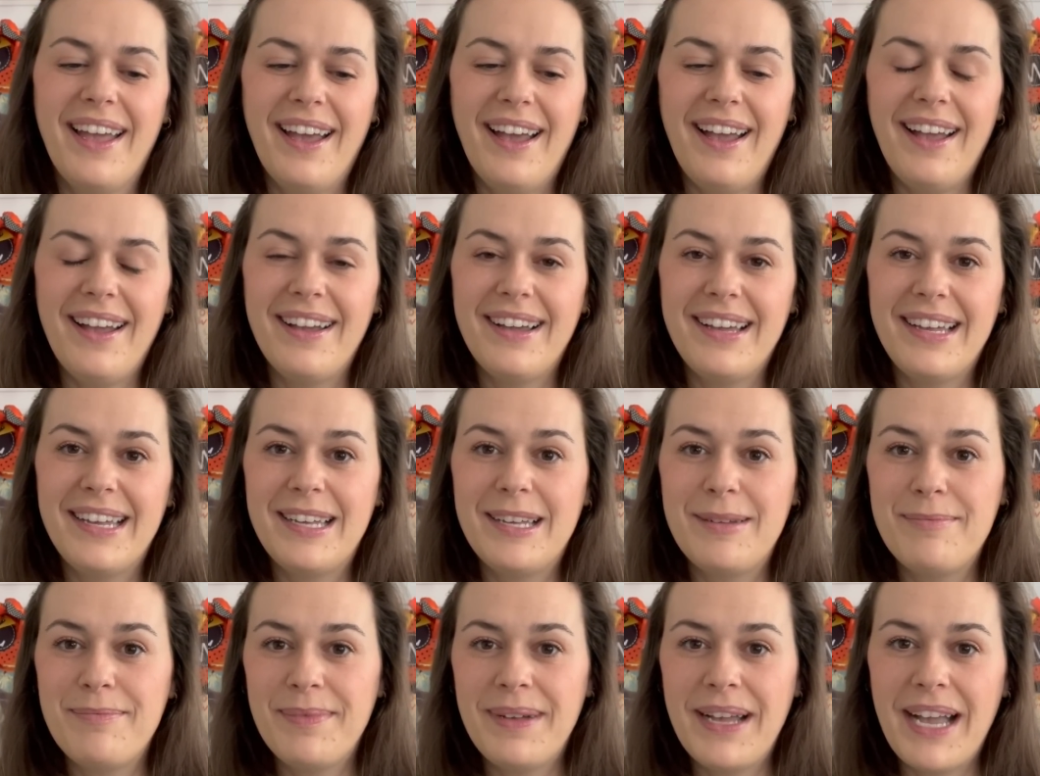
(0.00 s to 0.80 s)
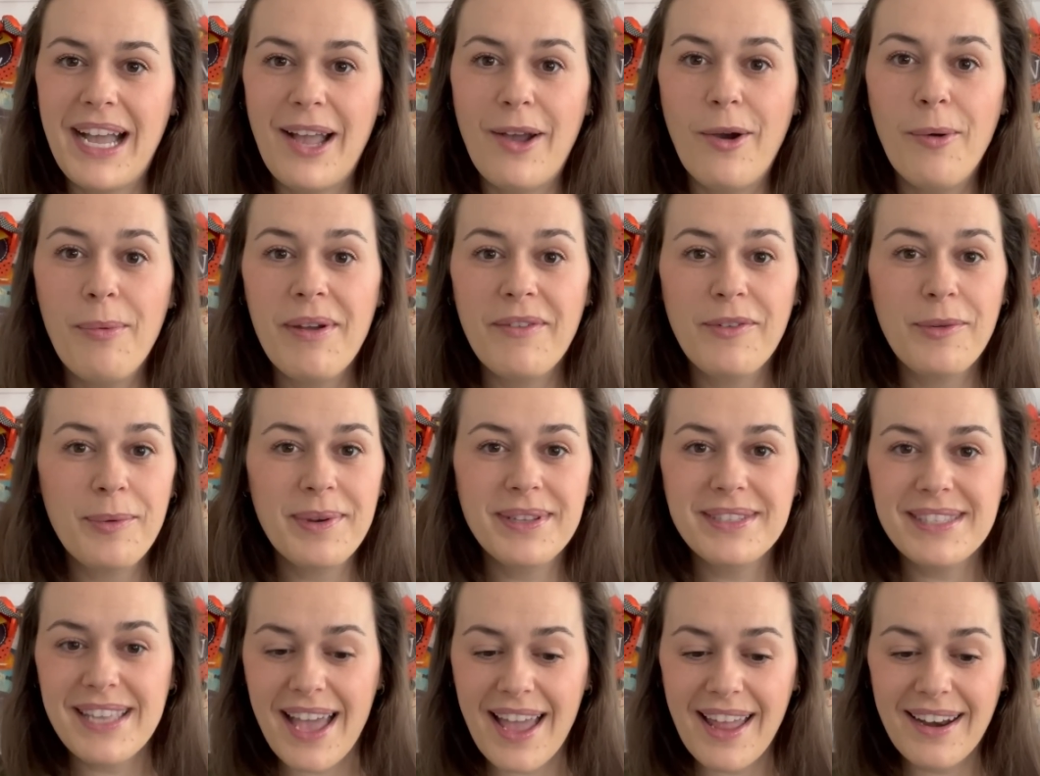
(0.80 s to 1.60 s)
I hope
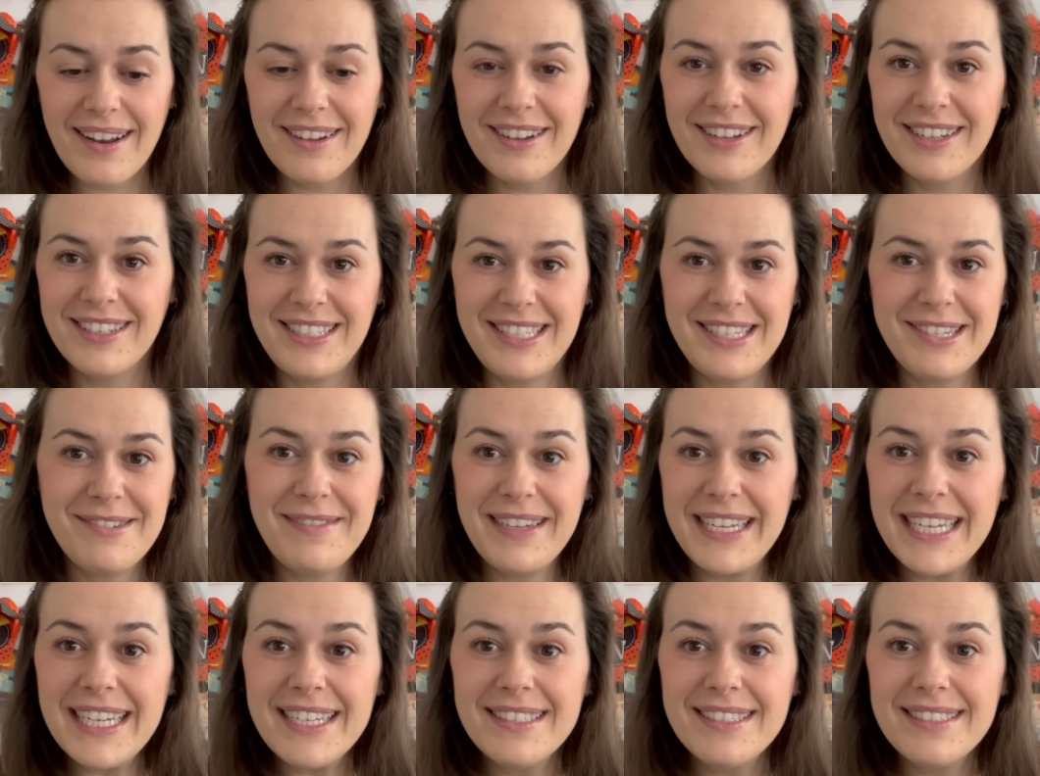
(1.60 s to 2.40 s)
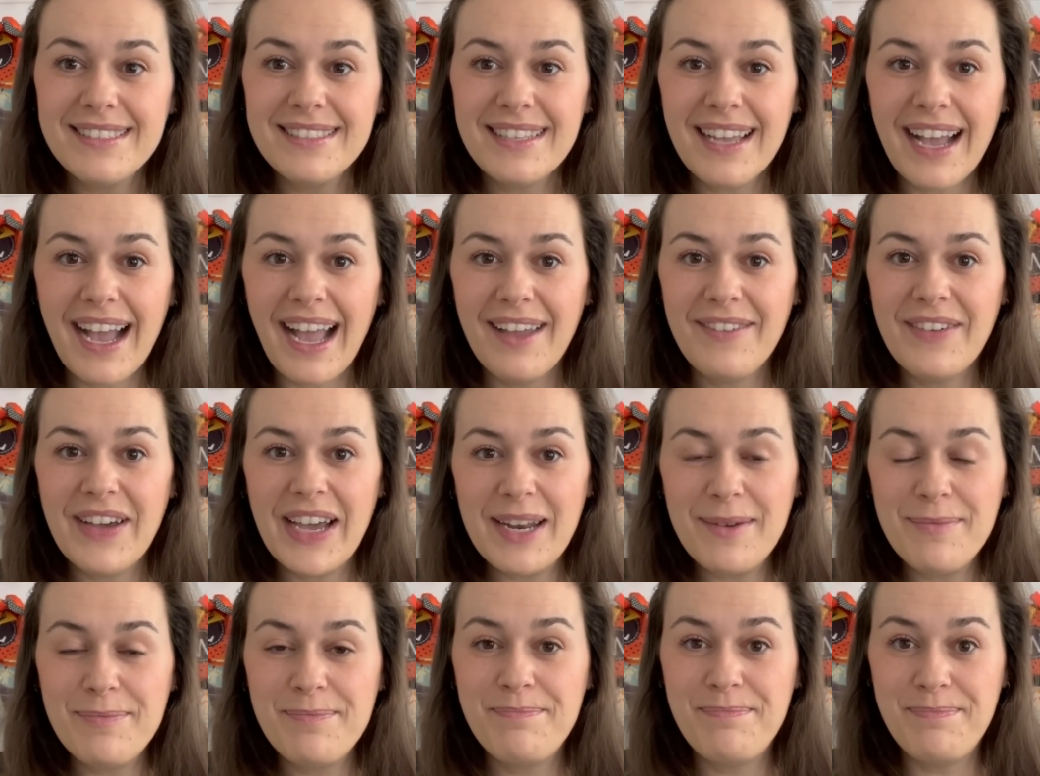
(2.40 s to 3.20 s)
everyone's had a good 2 weeks. I've had
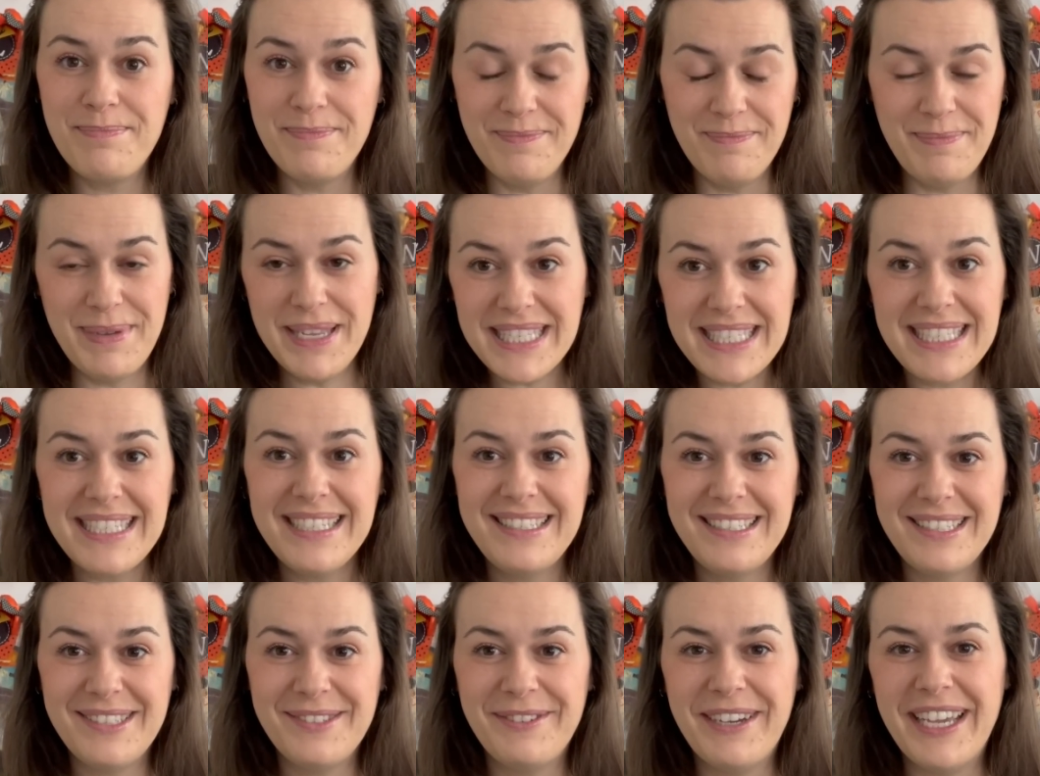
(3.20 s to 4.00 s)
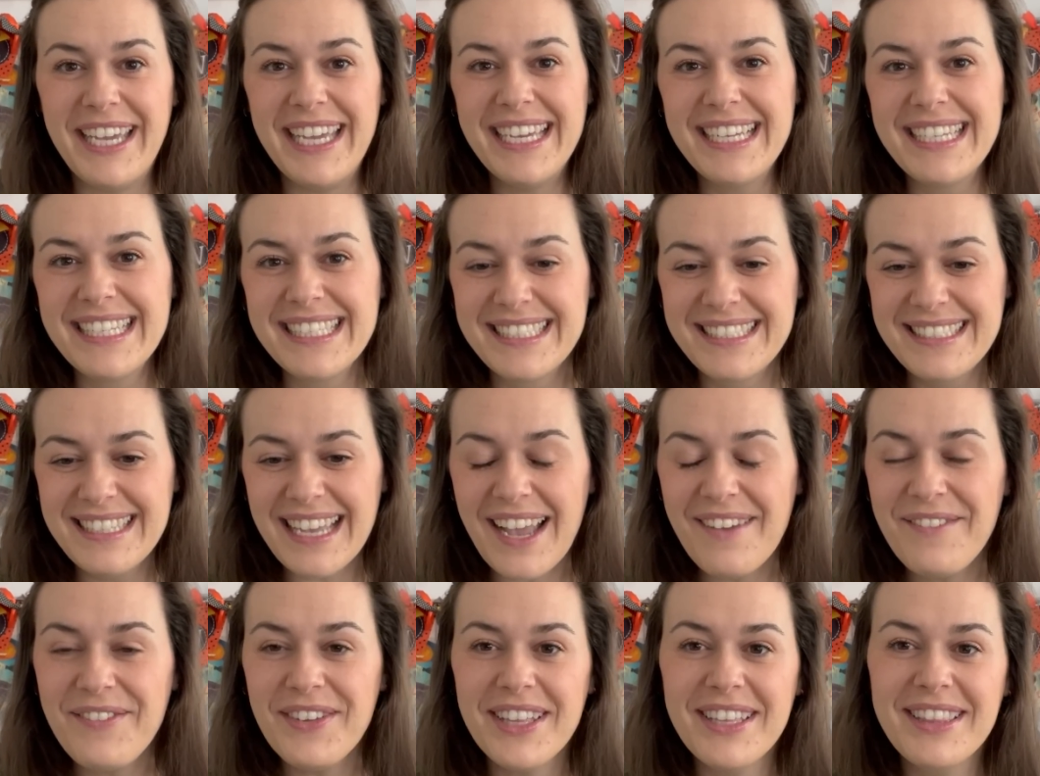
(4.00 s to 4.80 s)
a busy 2 weeks.
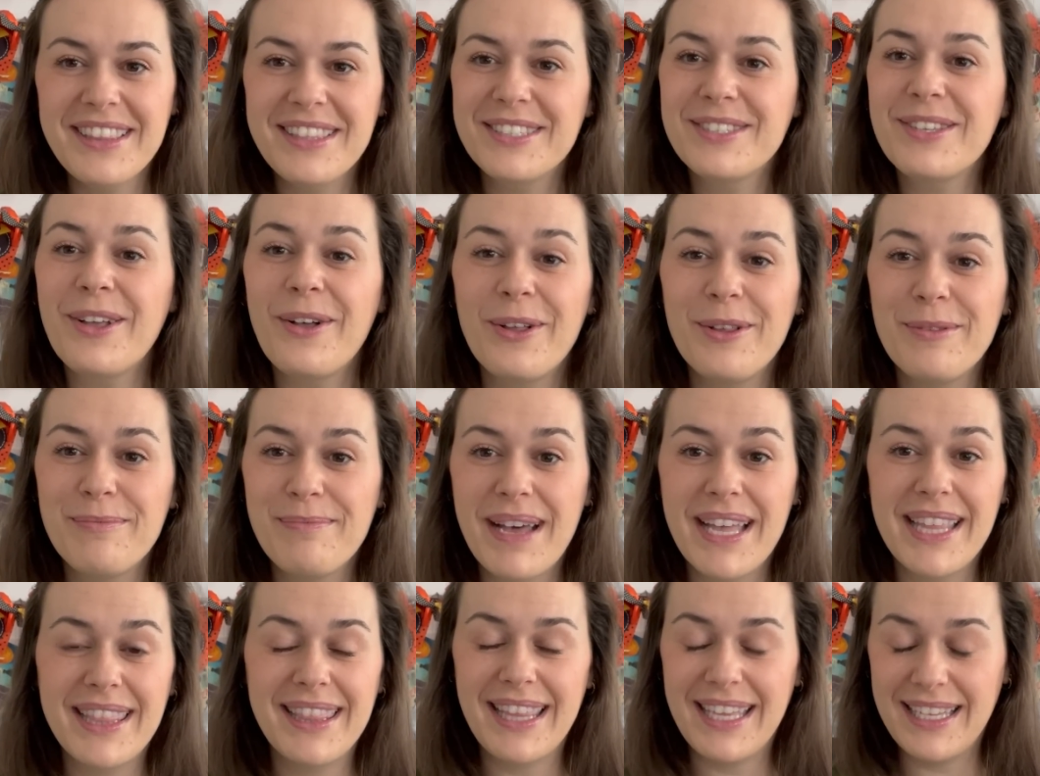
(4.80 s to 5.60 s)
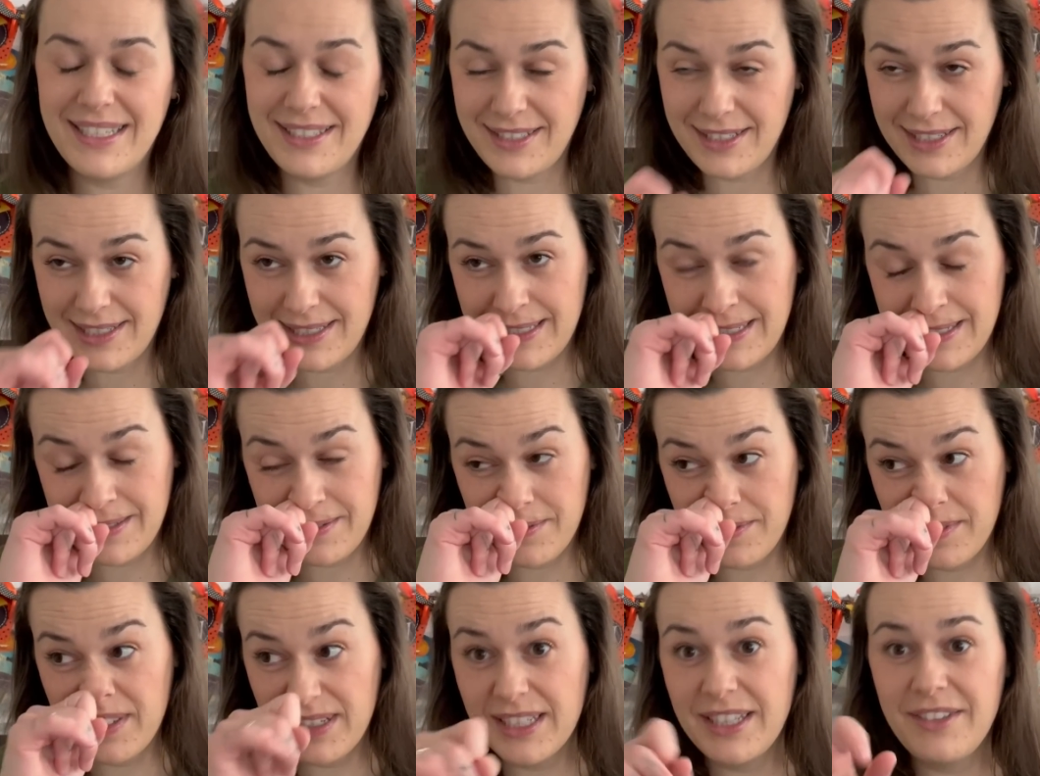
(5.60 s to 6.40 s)
I feel like this whole month has just
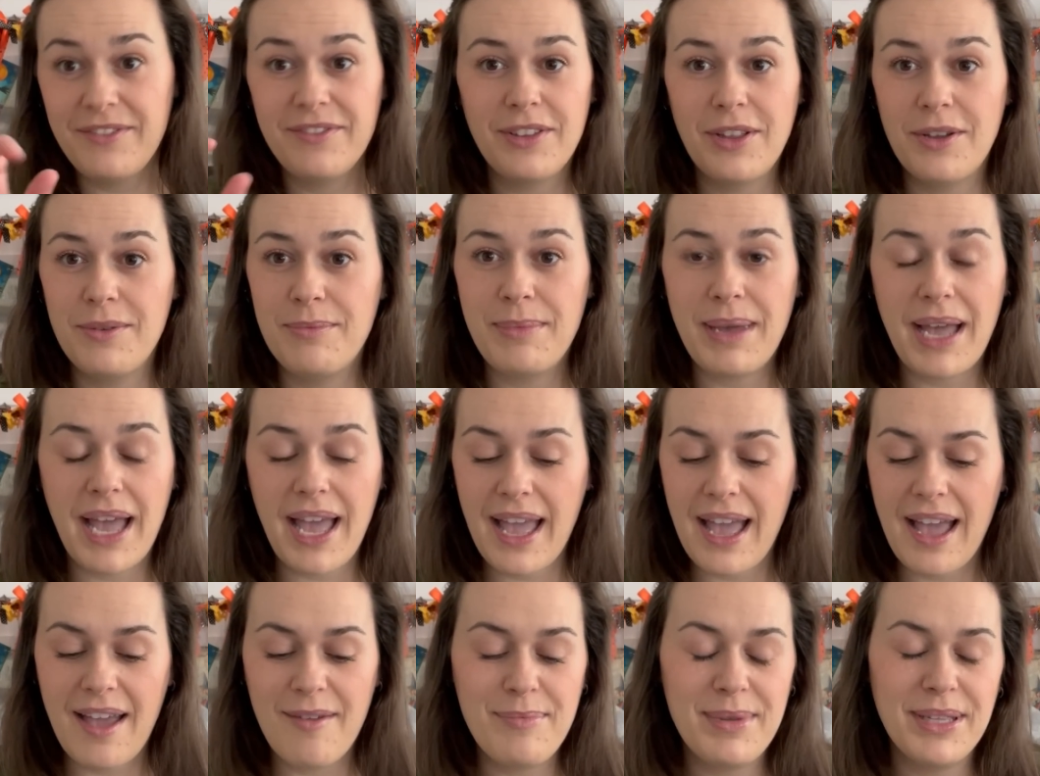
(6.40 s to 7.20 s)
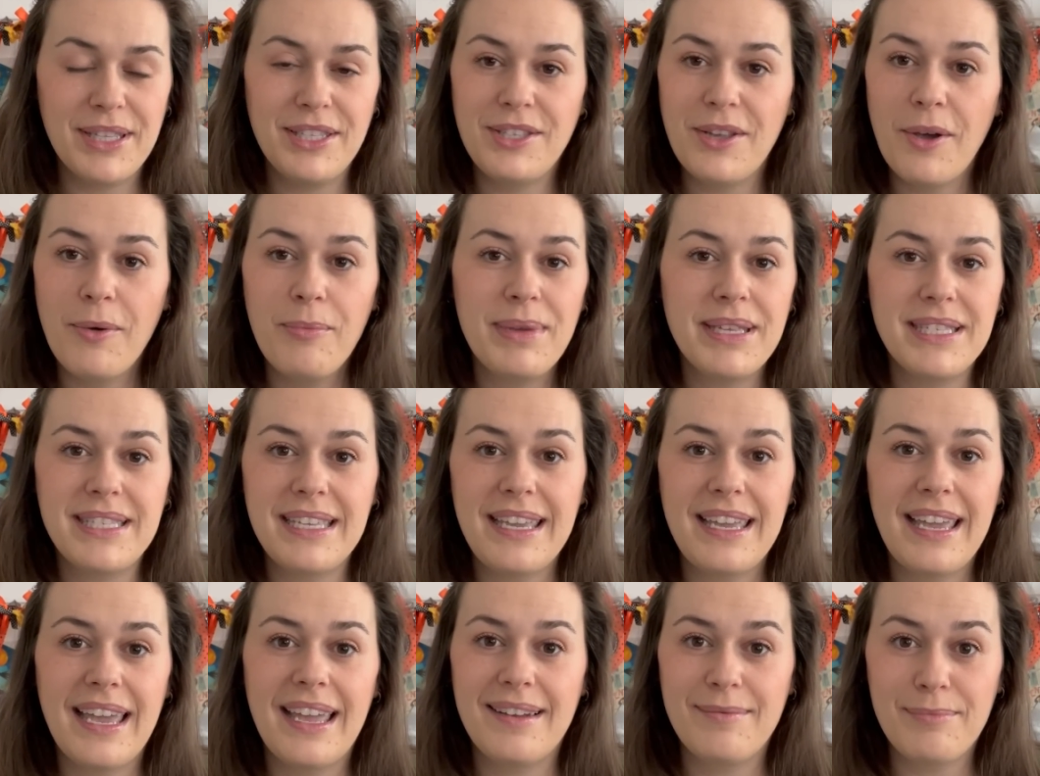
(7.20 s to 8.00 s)
really flown by. I've been so
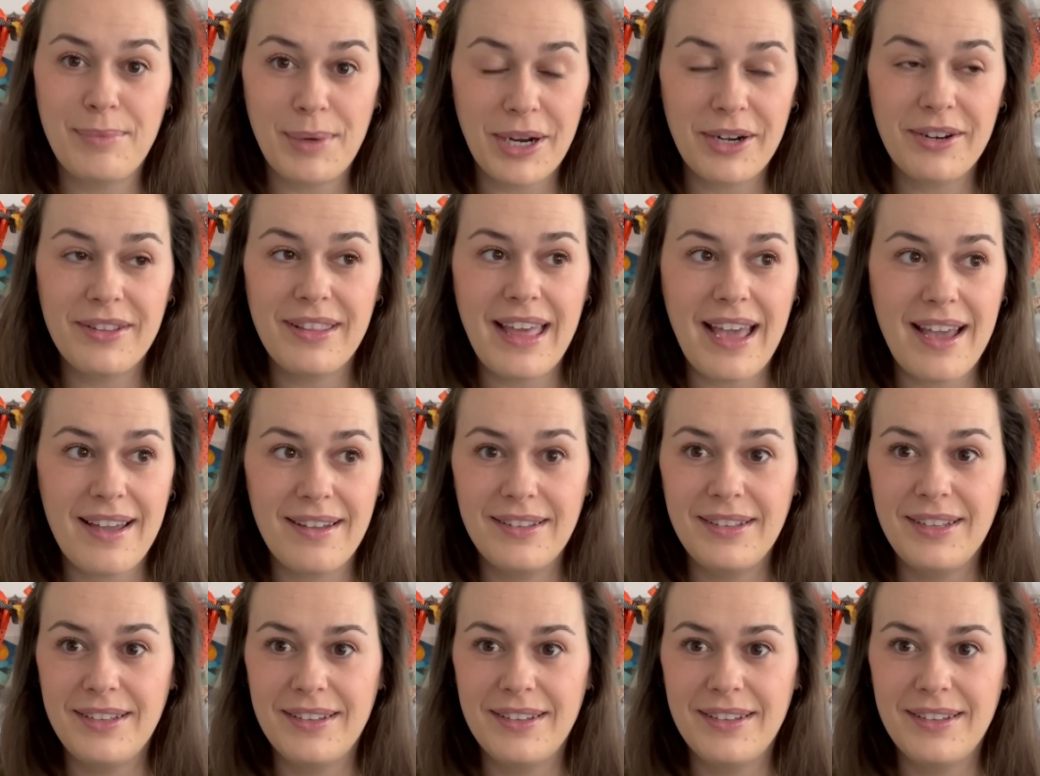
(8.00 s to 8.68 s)
busy, and part of that,